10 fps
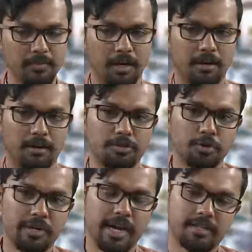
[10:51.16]
uh,
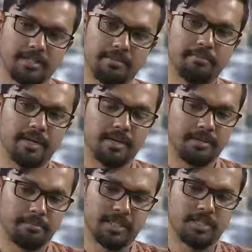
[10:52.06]
to create a uh,
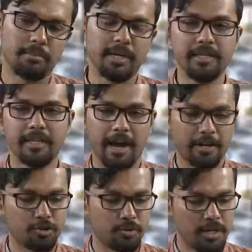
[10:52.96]
simplistic building, they
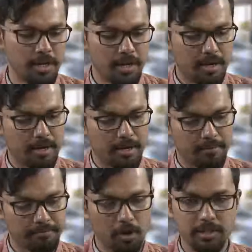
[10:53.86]
had to
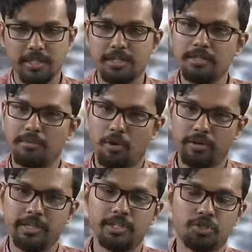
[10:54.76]
um, consider the
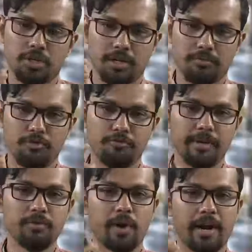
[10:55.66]
modernist uh,
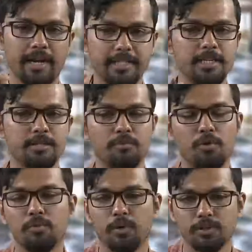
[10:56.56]
movement where less is
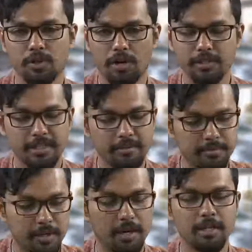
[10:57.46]
more was a
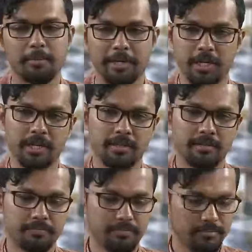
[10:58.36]
concept, uh, especially in
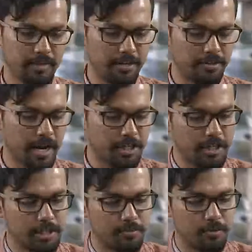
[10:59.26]
the internationalist